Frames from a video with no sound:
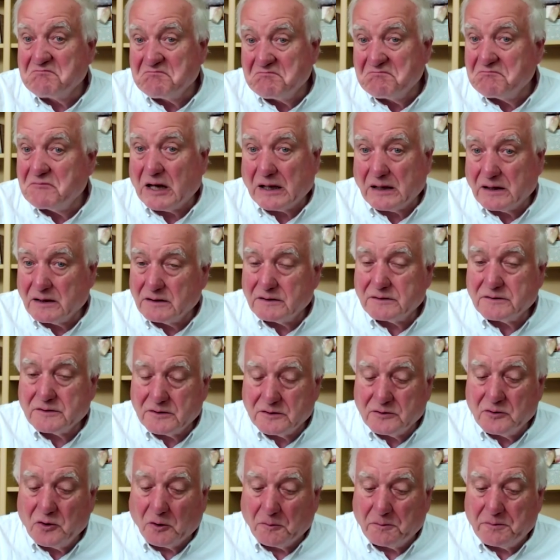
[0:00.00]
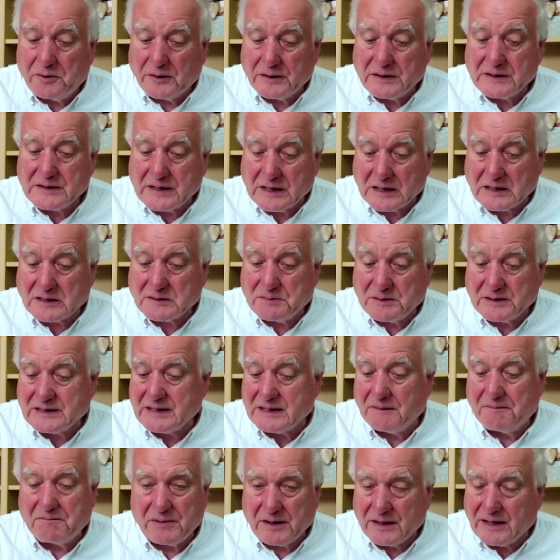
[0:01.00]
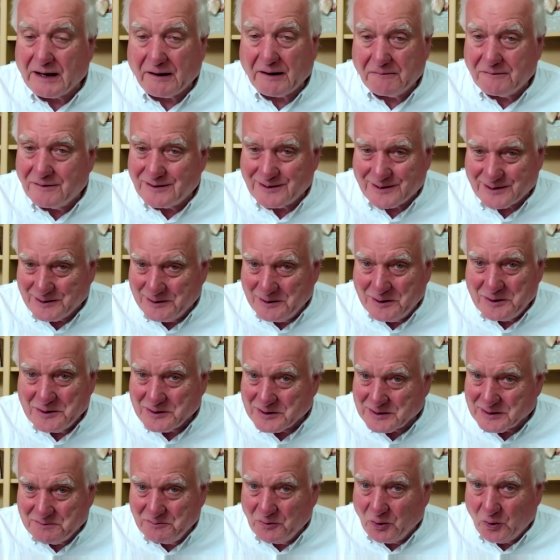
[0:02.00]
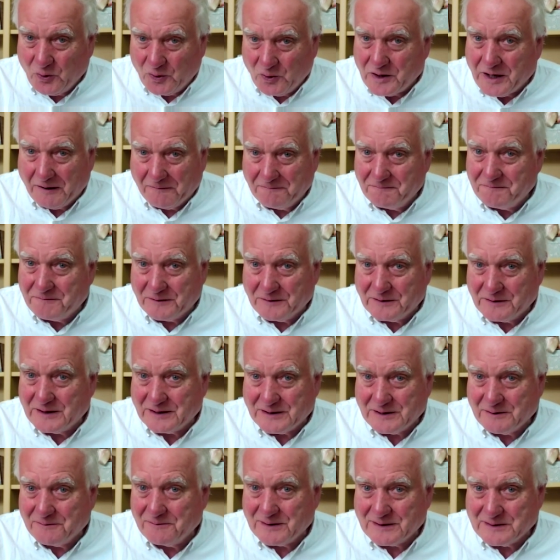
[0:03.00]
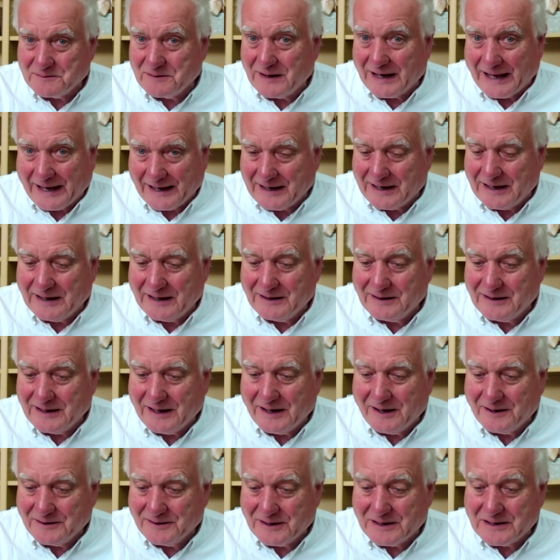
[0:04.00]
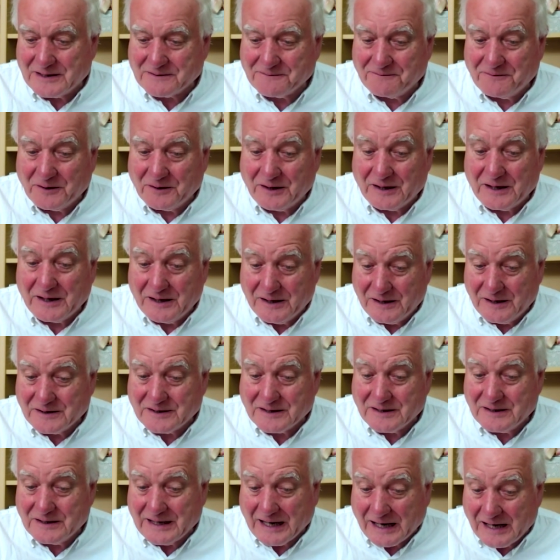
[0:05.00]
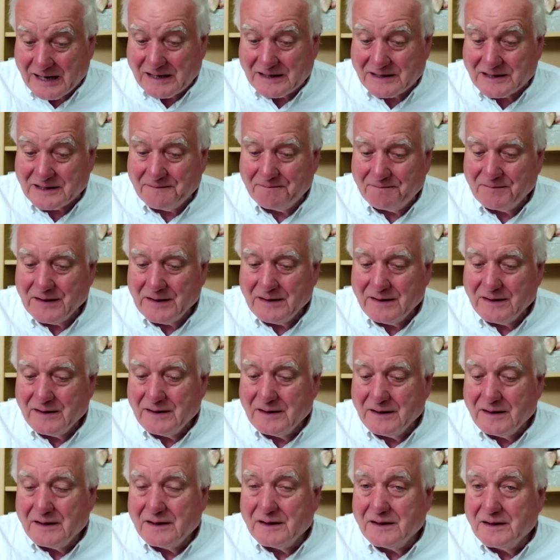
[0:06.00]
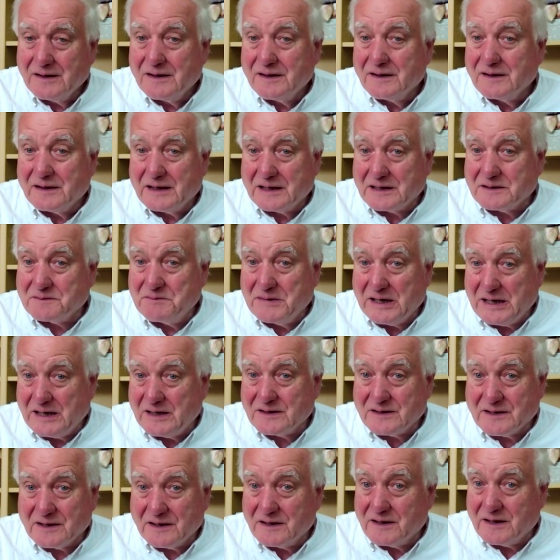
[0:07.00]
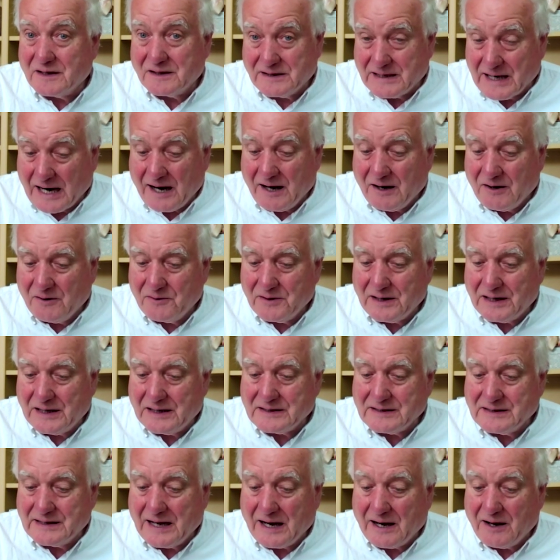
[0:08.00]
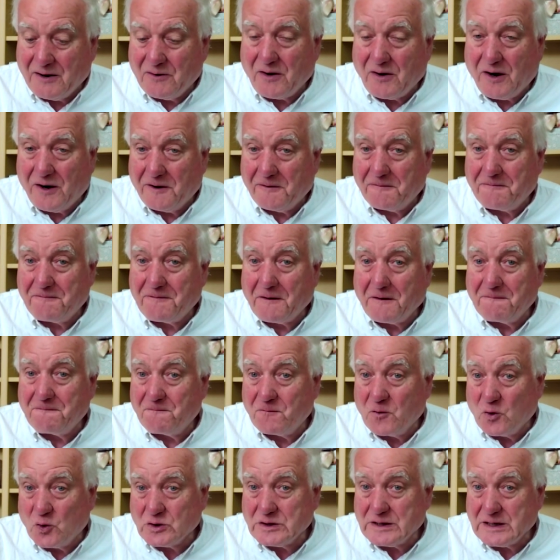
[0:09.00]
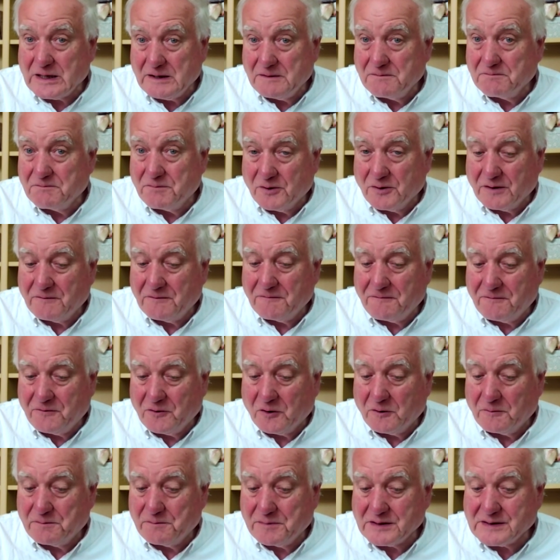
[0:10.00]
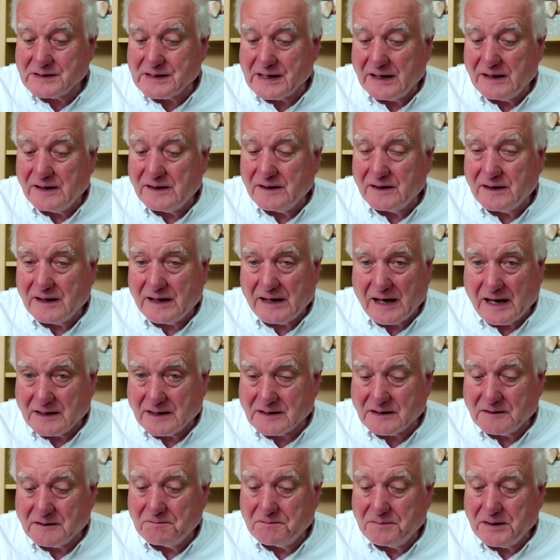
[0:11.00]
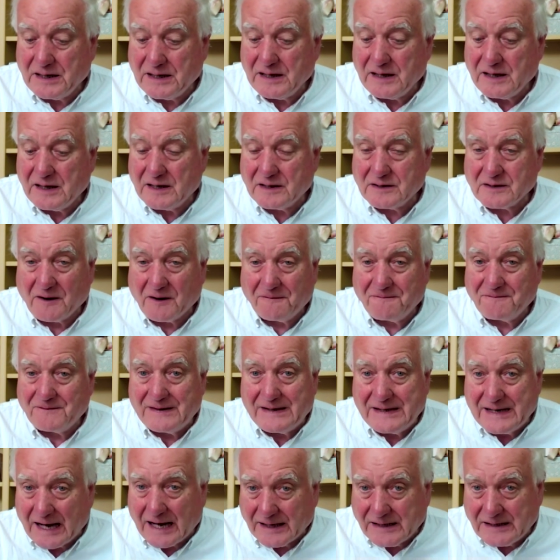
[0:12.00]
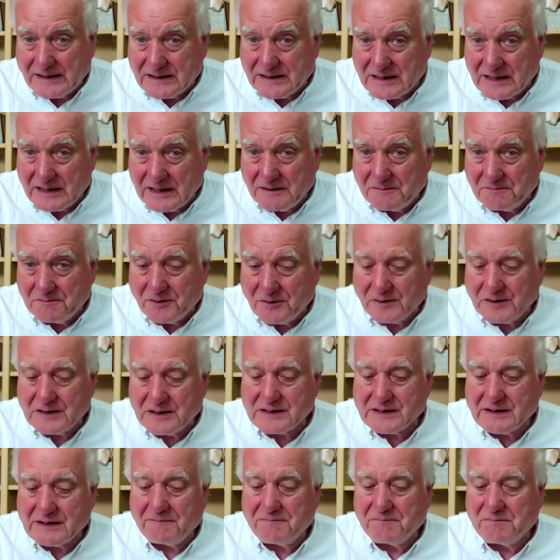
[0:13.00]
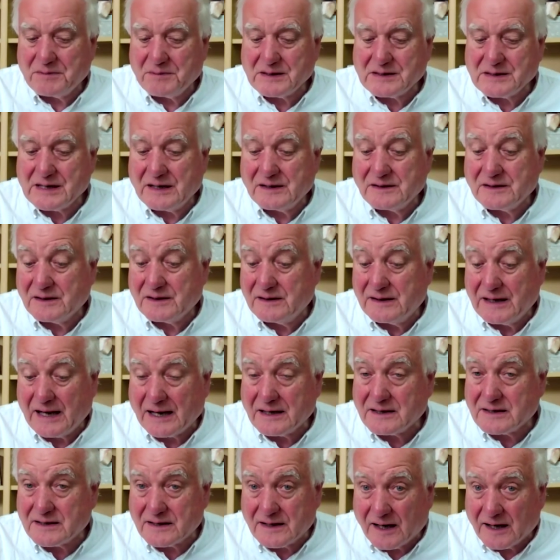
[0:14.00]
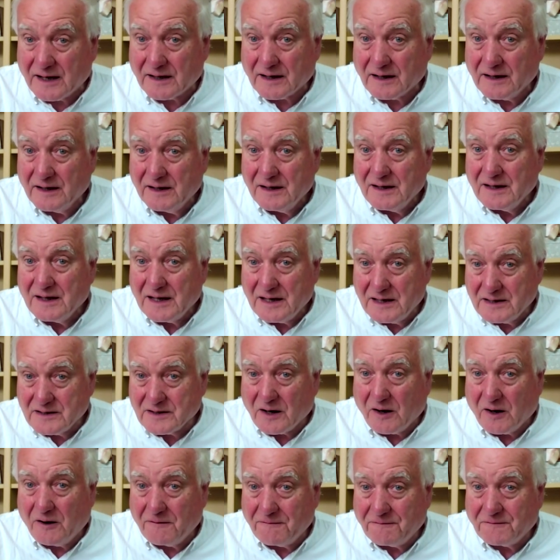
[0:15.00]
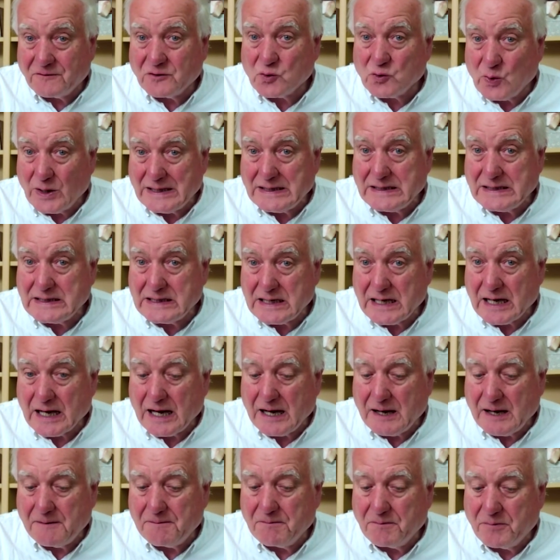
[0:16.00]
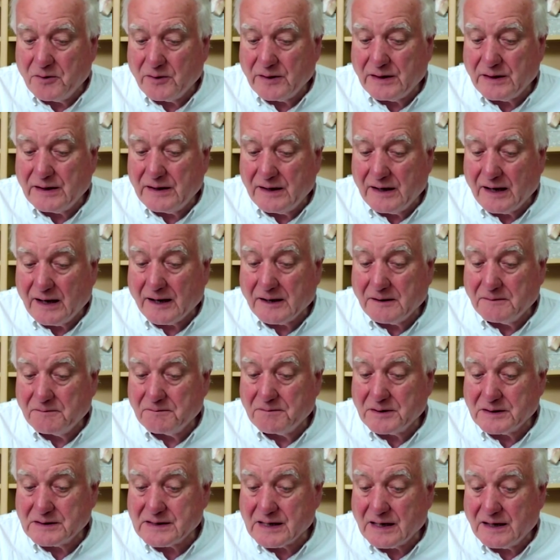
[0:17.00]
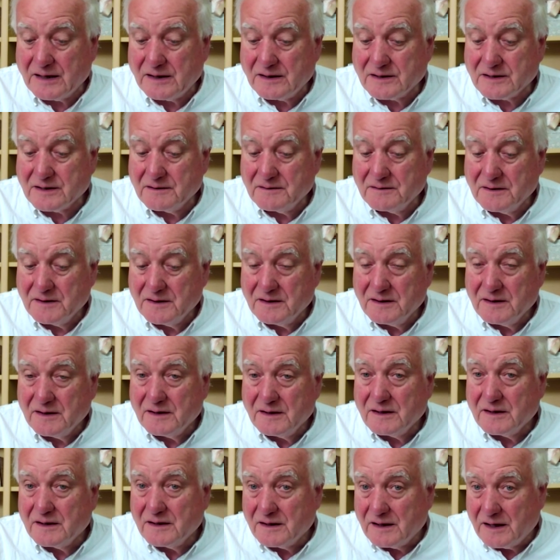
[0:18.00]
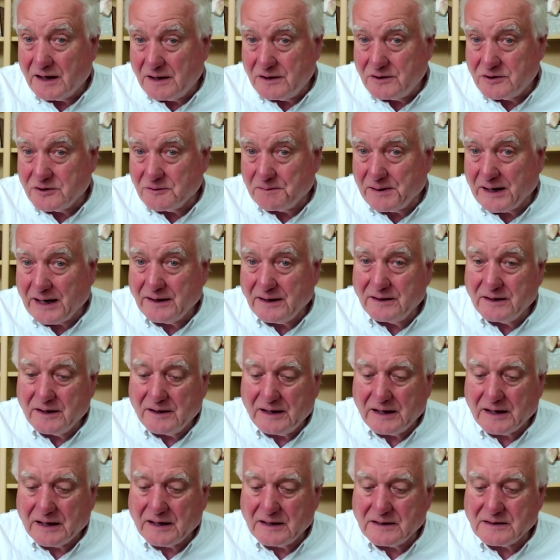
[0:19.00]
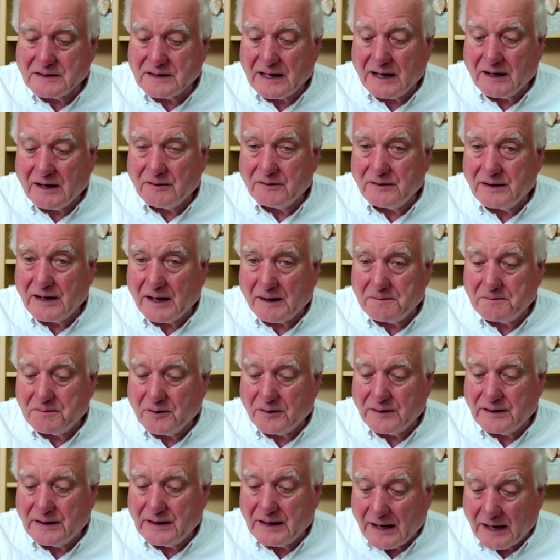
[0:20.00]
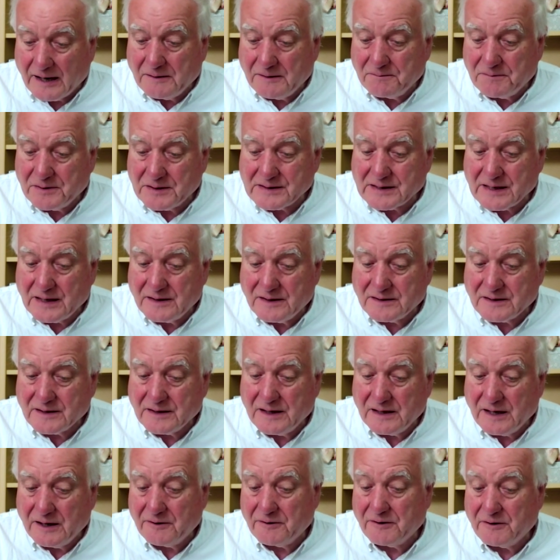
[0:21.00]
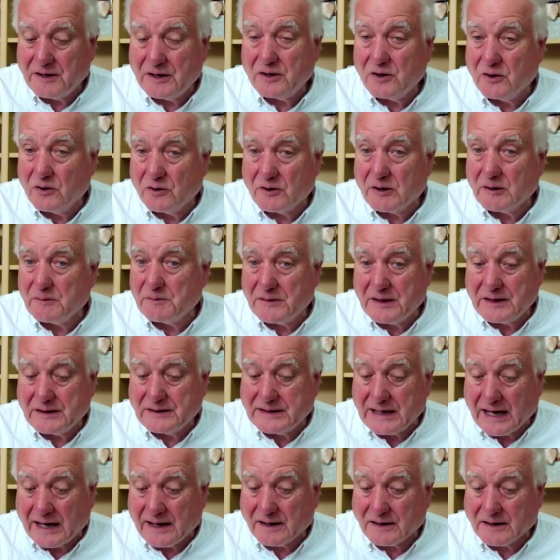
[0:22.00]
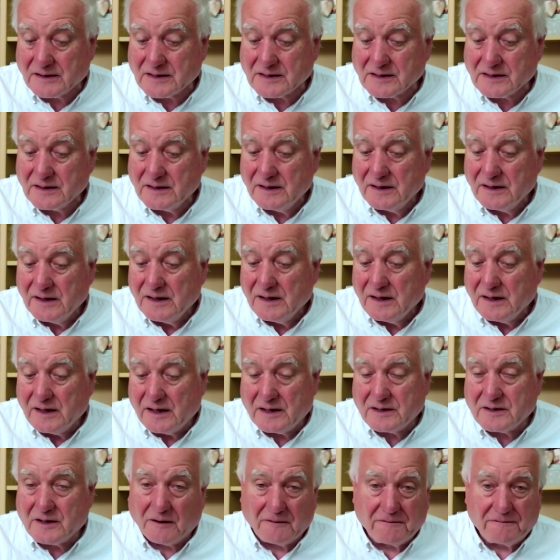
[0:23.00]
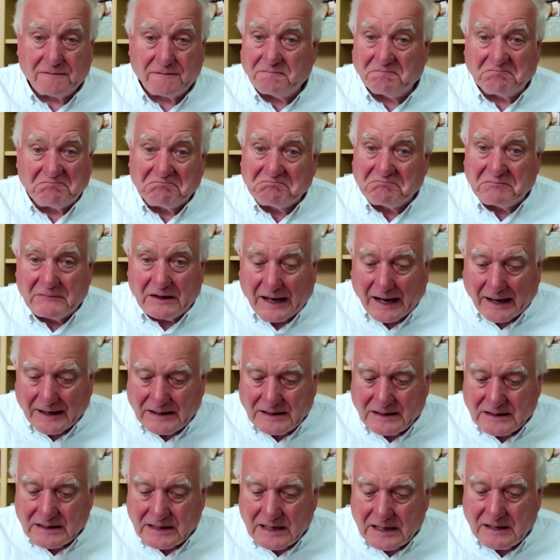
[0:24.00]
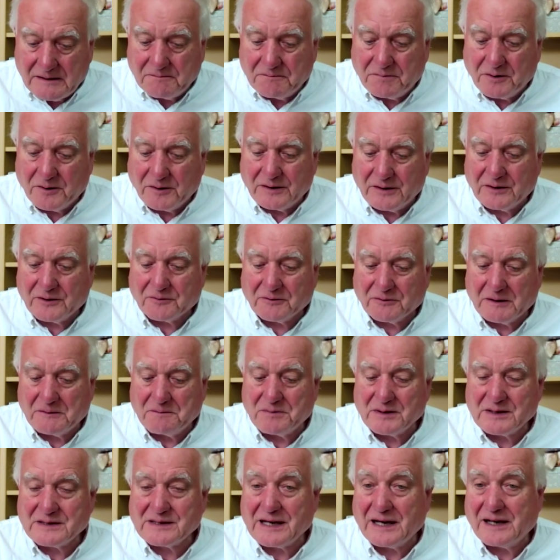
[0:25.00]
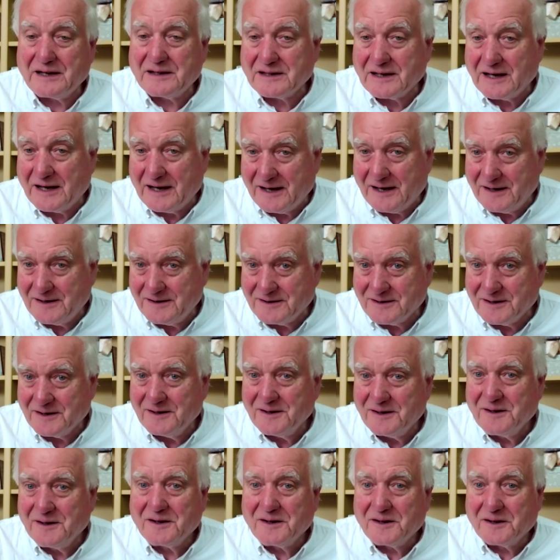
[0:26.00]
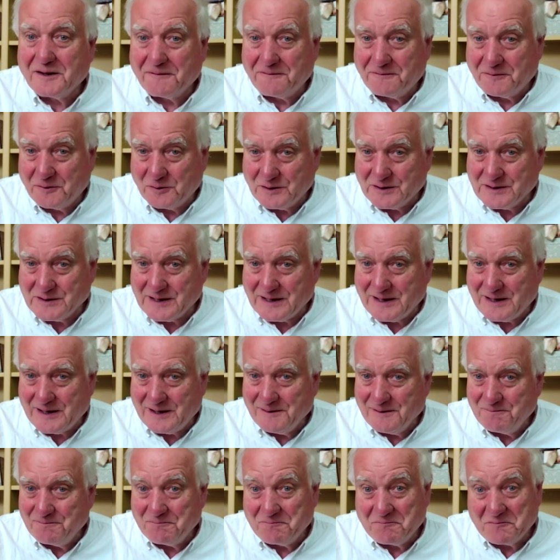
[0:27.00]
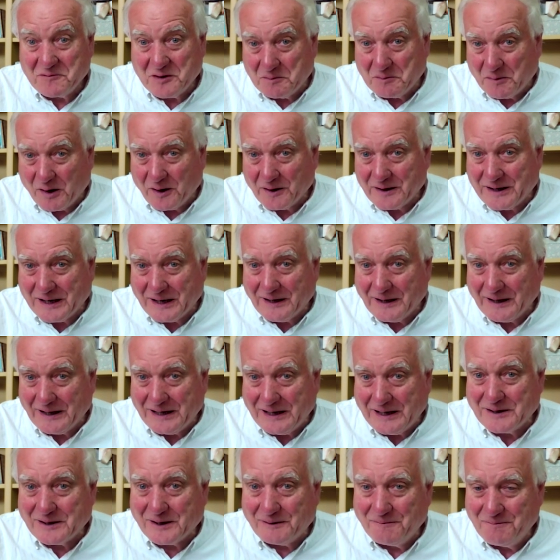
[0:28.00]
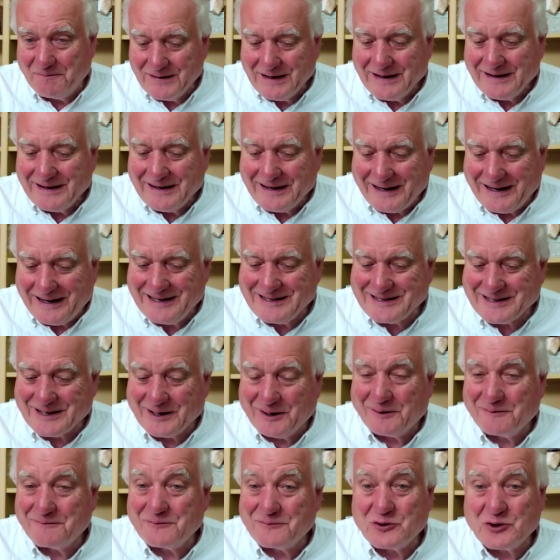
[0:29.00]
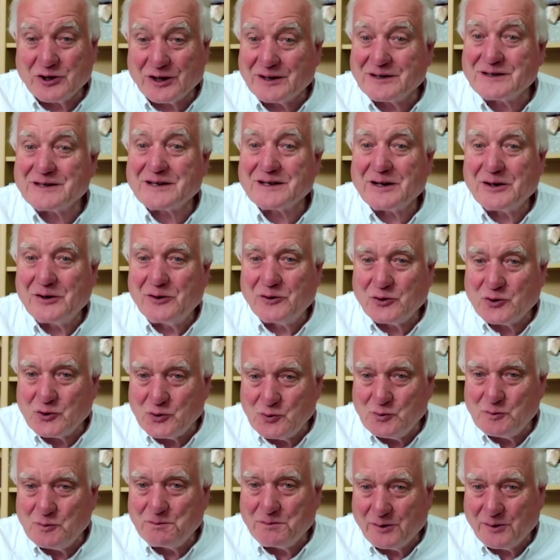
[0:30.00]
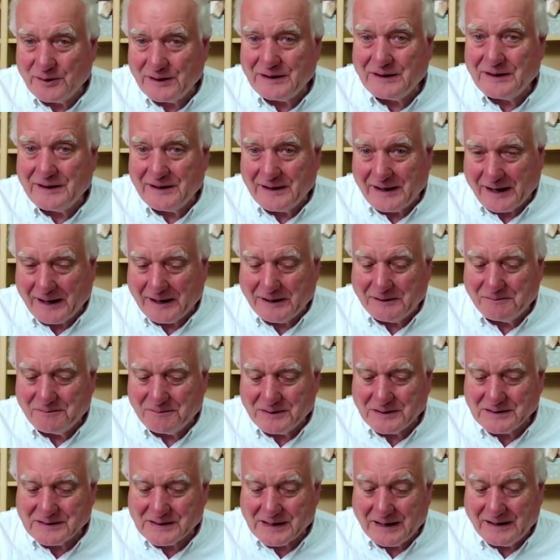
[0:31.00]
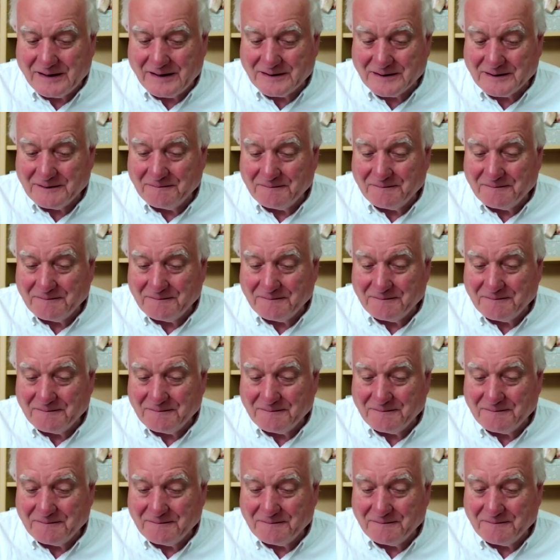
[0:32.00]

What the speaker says: 0.6%, but that was small comfort that it was lagging the others. For the year to date, this means that the Dow is now off 14.4%, the S&P is off 19.7%, and NASDAQ is off 28.9%. In Japan, the Nikkei is down 9.9%, and here in Europe, the DAX is off 19.3%, and the FTSE, the market leader, is off just 2.9%.